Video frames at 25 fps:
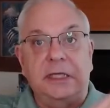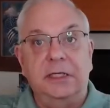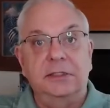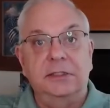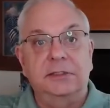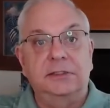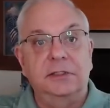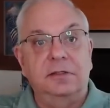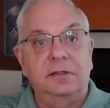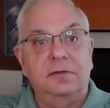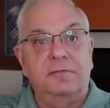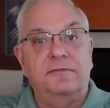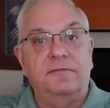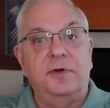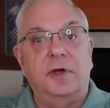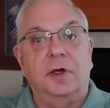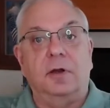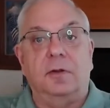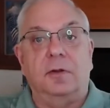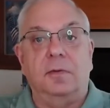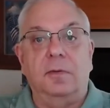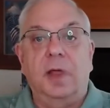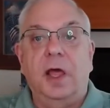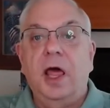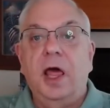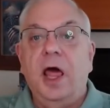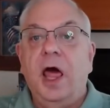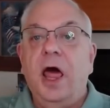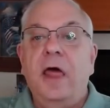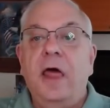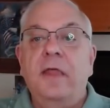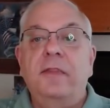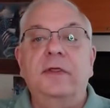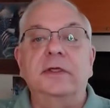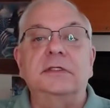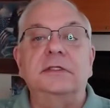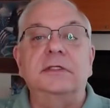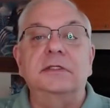into the funnel.
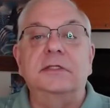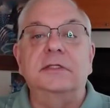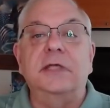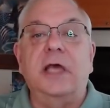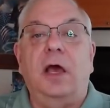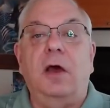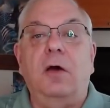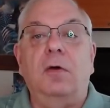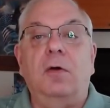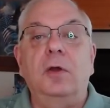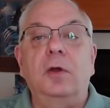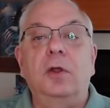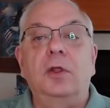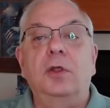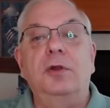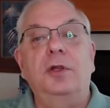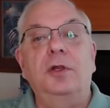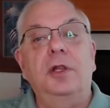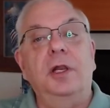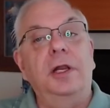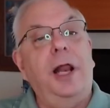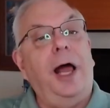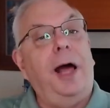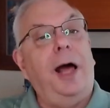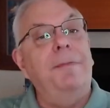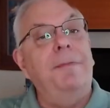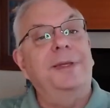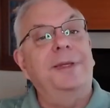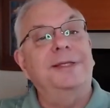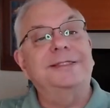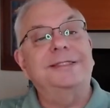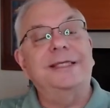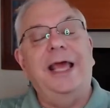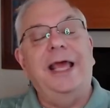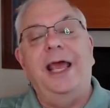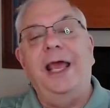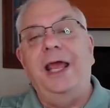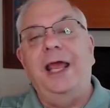This is how you do not
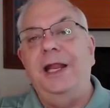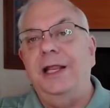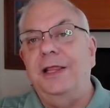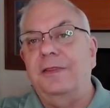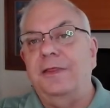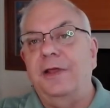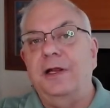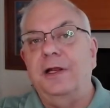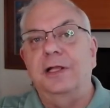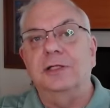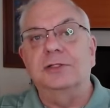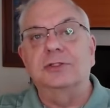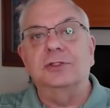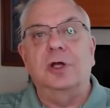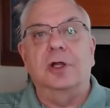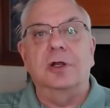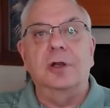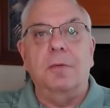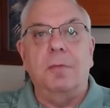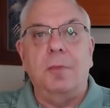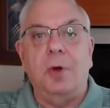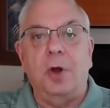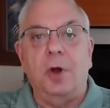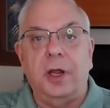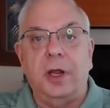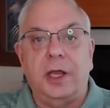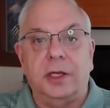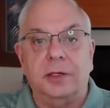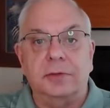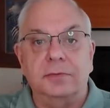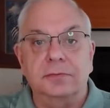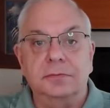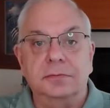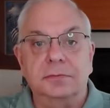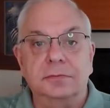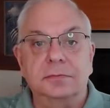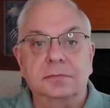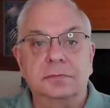miss anything that's on the market.
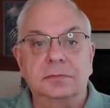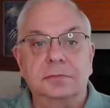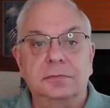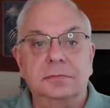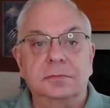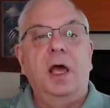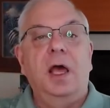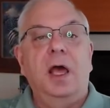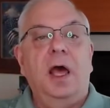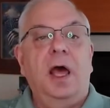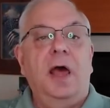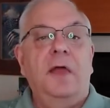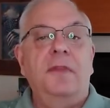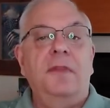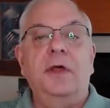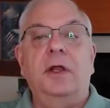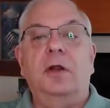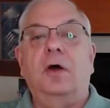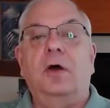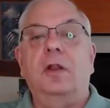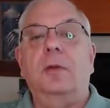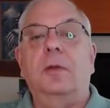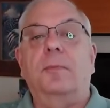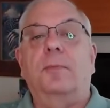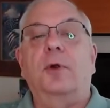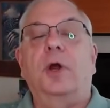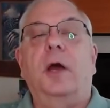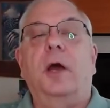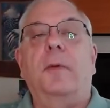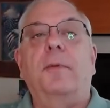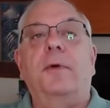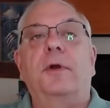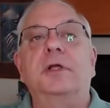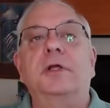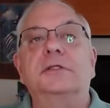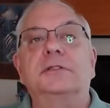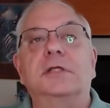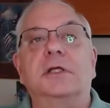Then all the
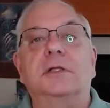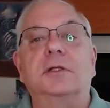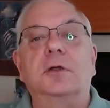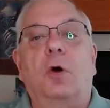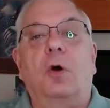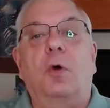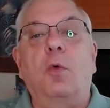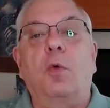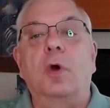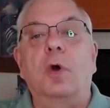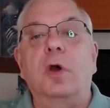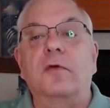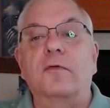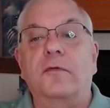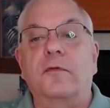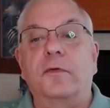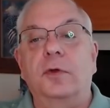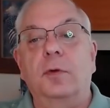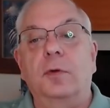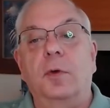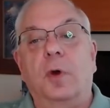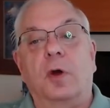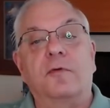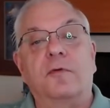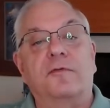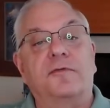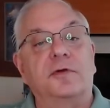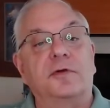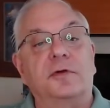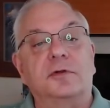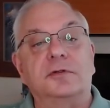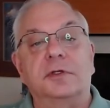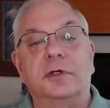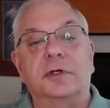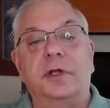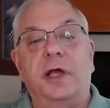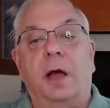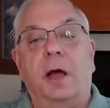properties that don't work for you are
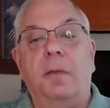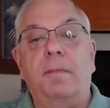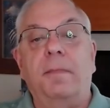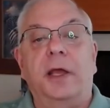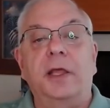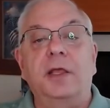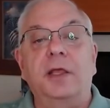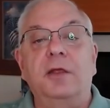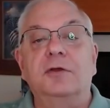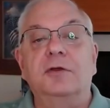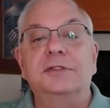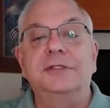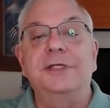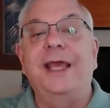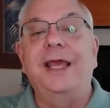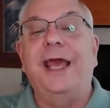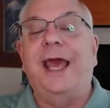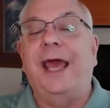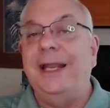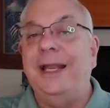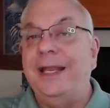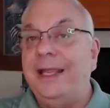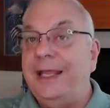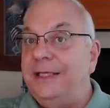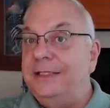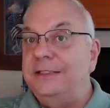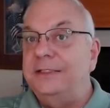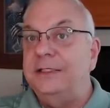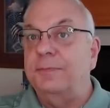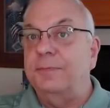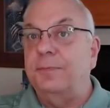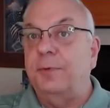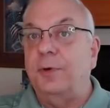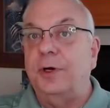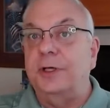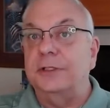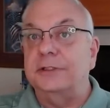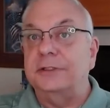filtered out by using an easy
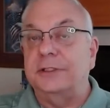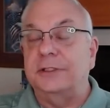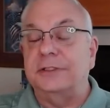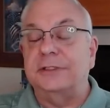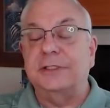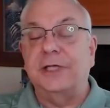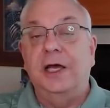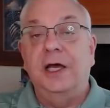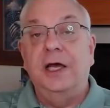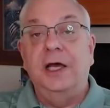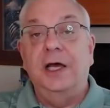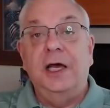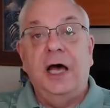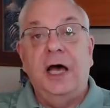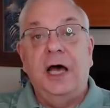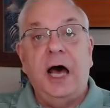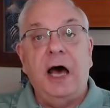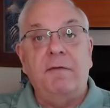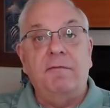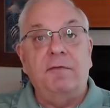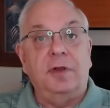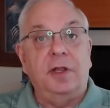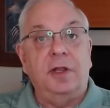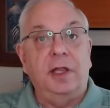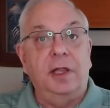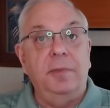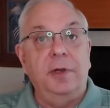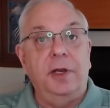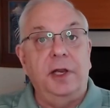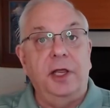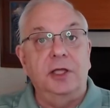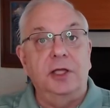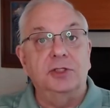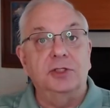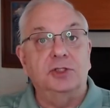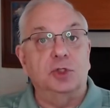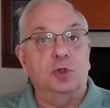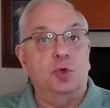process of
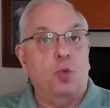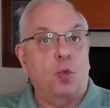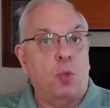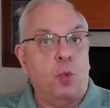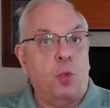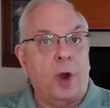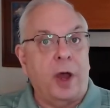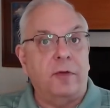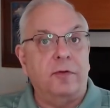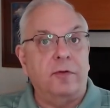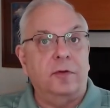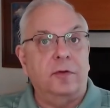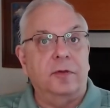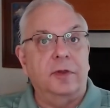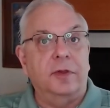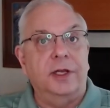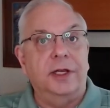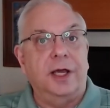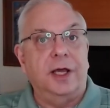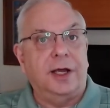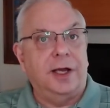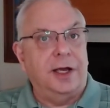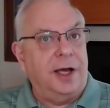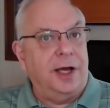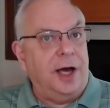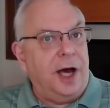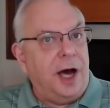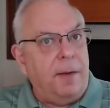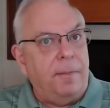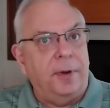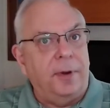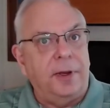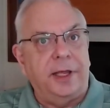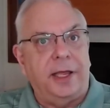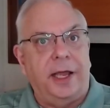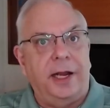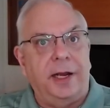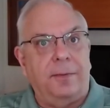elimination rather than a
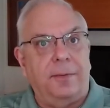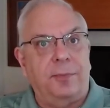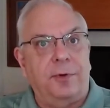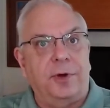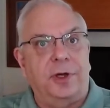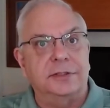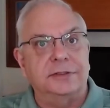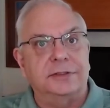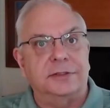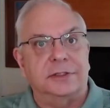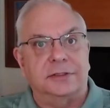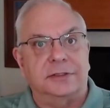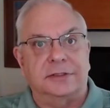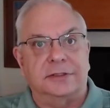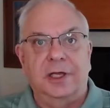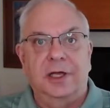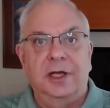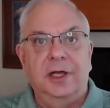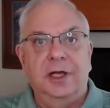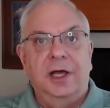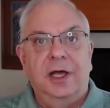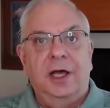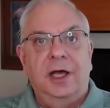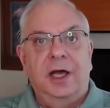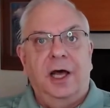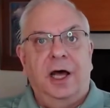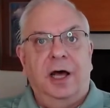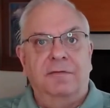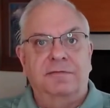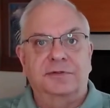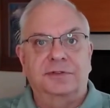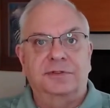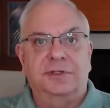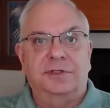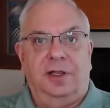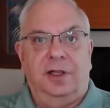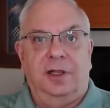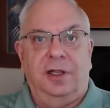complicated process of
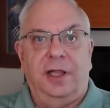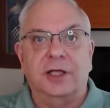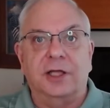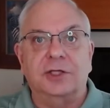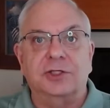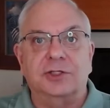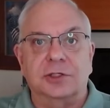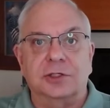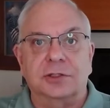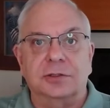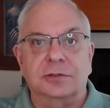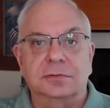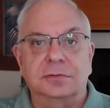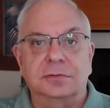selection.